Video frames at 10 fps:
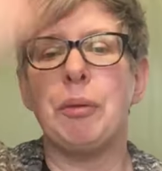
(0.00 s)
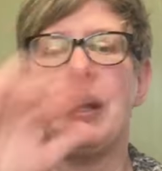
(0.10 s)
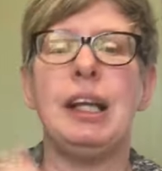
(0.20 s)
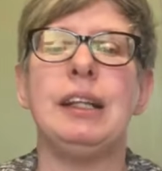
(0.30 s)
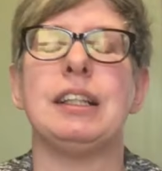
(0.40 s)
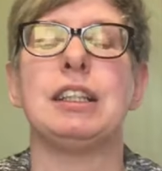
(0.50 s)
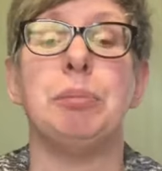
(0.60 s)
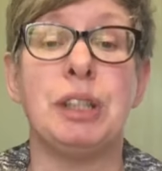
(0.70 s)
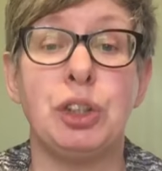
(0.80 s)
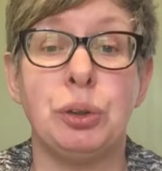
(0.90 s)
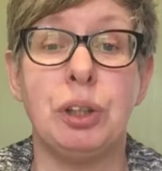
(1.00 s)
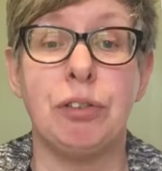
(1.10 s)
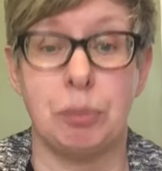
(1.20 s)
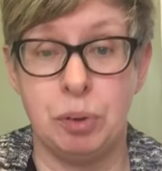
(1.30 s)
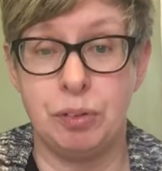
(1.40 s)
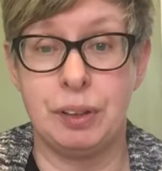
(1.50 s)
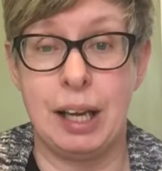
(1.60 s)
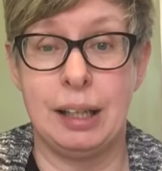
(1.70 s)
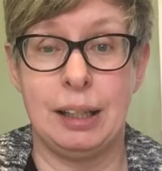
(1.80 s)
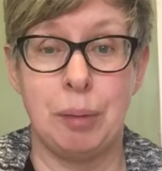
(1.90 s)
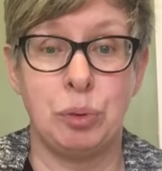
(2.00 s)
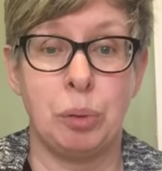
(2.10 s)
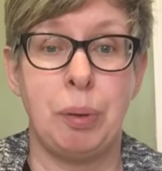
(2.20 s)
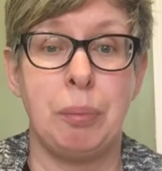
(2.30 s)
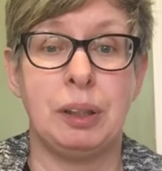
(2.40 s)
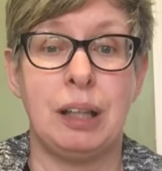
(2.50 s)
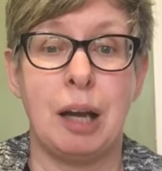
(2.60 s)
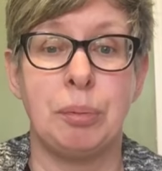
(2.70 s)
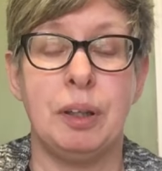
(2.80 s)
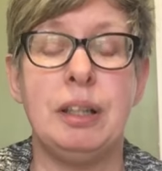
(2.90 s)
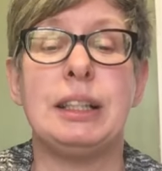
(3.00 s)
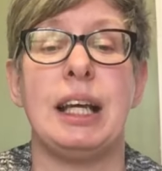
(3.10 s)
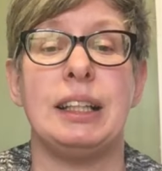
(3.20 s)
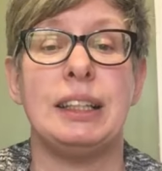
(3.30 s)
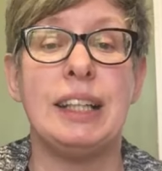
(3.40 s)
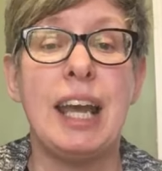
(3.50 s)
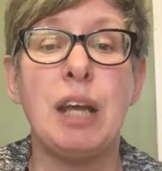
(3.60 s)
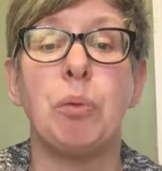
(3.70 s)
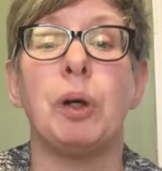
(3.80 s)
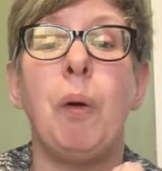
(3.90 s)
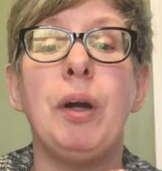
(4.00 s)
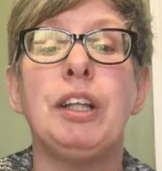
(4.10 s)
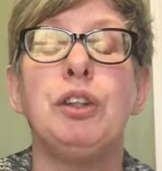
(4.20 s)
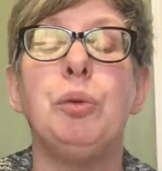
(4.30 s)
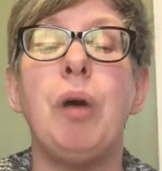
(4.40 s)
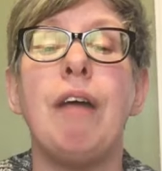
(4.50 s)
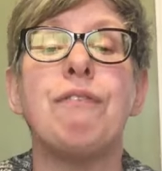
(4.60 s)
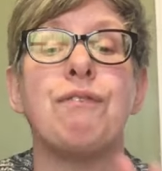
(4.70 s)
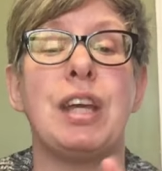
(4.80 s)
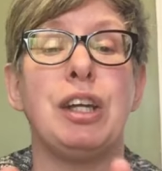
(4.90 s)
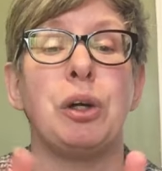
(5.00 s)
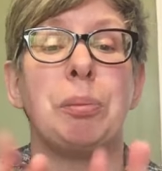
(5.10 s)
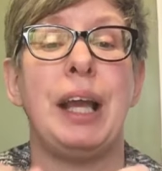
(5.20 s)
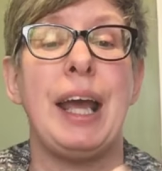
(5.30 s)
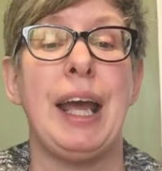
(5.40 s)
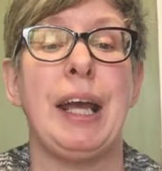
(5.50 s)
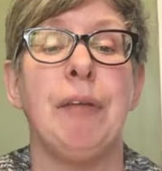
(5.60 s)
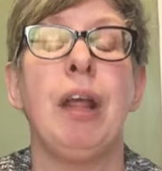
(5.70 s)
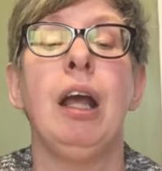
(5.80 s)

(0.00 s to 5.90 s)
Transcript: everybody, this is Miss Julia from Newfoundland and Labrador Public Libraries, and today we're going to do a finger play.